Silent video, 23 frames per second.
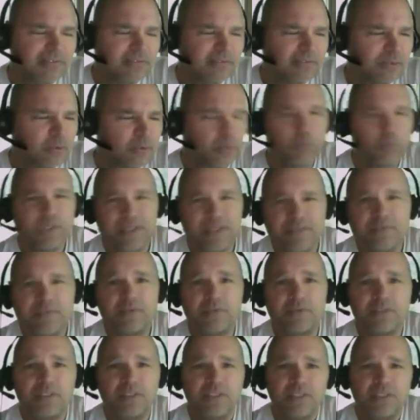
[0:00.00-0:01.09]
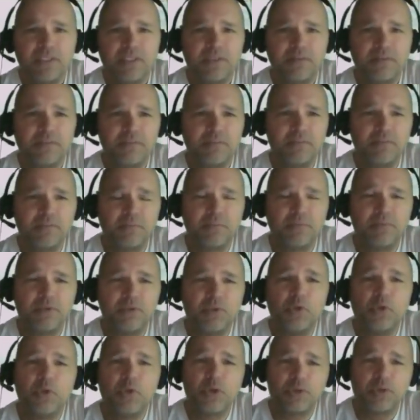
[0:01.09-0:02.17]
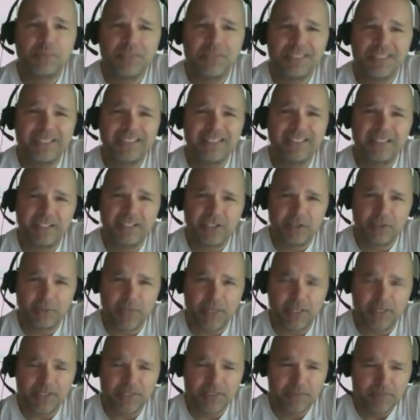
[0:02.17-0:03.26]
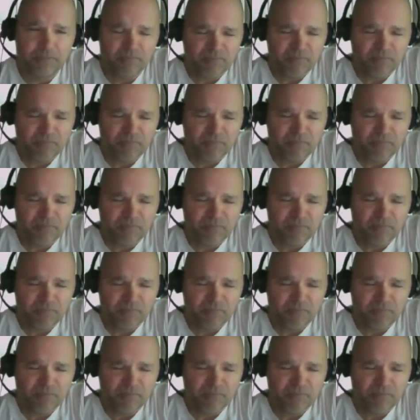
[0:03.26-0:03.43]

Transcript: or whatever new york politically correct